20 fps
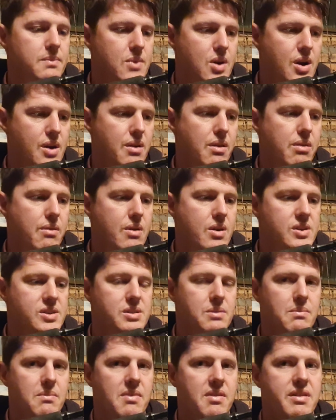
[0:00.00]
I could throw
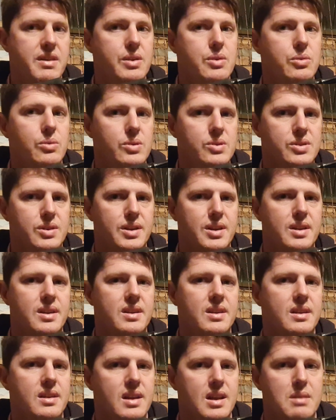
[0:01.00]
some thick hooks on it
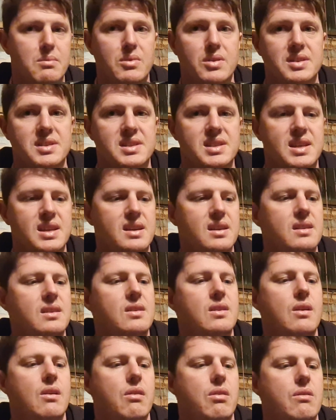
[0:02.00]
and it might sink.
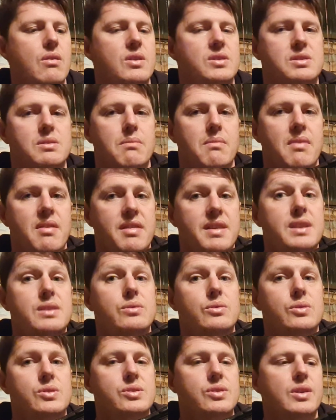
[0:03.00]
I could throw some thin
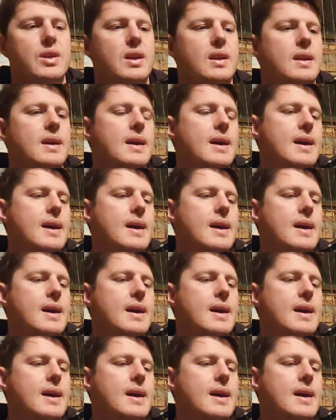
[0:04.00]
hooks on it